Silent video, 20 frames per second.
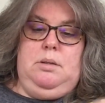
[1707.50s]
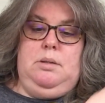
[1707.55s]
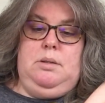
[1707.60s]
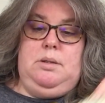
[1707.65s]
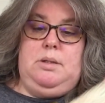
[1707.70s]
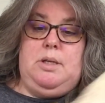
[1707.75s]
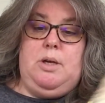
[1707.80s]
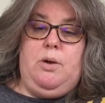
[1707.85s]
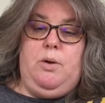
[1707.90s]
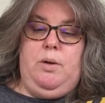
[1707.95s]

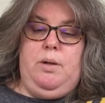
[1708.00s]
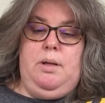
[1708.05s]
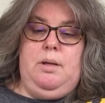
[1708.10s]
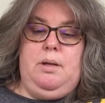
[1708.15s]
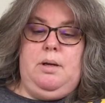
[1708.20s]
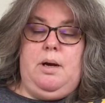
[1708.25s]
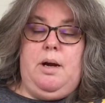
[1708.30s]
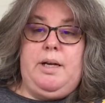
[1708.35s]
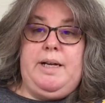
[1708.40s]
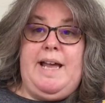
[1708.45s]
So
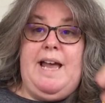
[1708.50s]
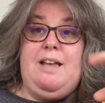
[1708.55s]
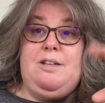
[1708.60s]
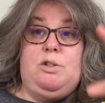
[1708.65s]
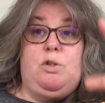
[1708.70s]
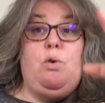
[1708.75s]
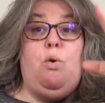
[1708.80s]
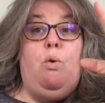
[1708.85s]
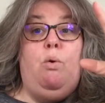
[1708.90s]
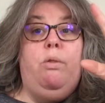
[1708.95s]
I
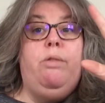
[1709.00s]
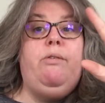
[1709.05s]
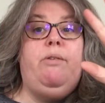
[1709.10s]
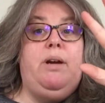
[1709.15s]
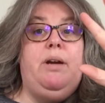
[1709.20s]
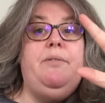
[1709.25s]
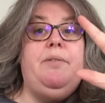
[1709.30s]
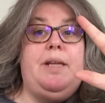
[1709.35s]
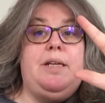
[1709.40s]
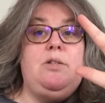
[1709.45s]
cast all
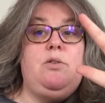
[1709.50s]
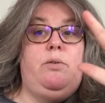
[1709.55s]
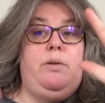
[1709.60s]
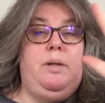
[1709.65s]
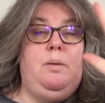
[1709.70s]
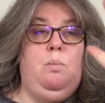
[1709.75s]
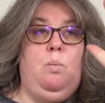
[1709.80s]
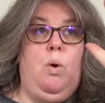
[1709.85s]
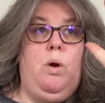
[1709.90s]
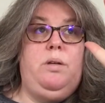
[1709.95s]
three of these on
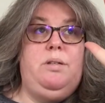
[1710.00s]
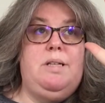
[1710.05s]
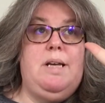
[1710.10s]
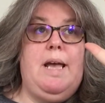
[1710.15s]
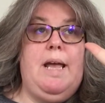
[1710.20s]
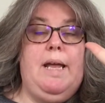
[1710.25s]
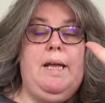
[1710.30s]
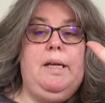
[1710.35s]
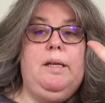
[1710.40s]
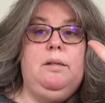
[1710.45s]
in one
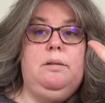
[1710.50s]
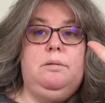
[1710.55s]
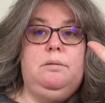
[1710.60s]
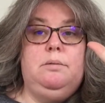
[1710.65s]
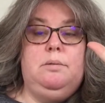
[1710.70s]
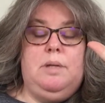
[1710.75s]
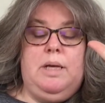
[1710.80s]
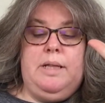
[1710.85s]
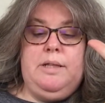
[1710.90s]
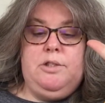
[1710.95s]
day
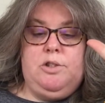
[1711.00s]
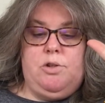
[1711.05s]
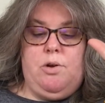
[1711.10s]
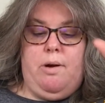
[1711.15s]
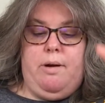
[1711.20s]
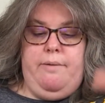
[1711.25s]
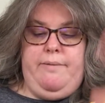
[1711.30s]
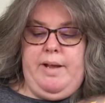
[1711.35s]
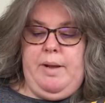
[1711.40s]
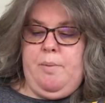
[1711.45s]
at the
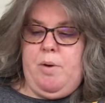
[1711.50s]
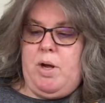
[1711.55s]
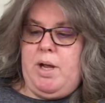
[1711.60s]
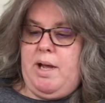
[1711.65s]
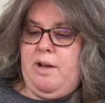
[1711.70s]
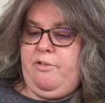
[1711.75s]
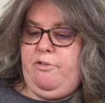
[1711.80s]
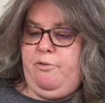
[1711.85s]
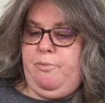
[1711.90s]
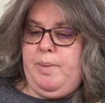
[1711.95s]
start of
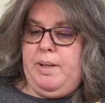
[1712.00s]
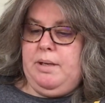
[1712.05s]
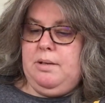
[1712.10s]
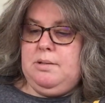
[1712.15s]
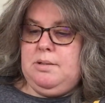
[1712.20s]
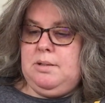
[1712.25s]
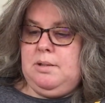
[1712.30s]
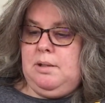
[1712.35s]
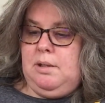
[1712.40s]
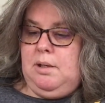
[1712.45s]
EYF
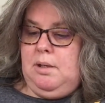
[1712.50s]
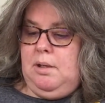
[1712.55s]
because